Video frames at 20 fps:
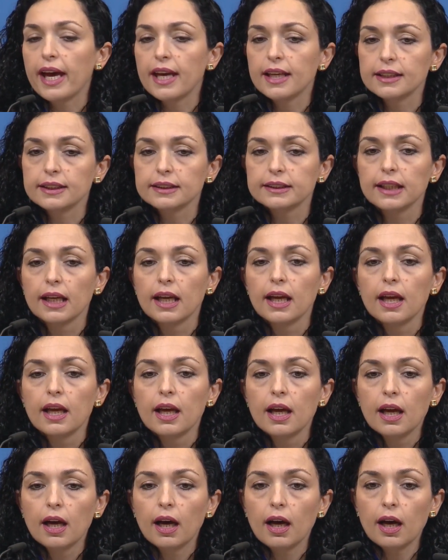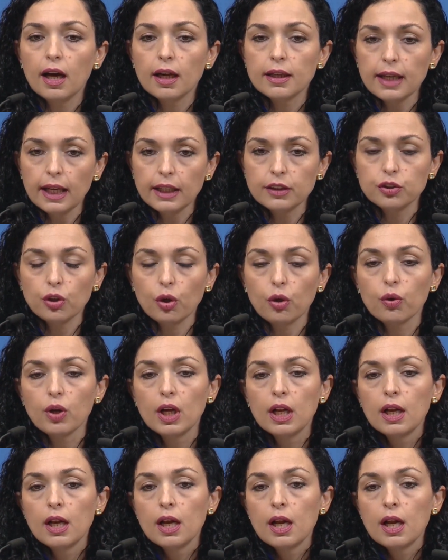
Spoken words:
and NATO.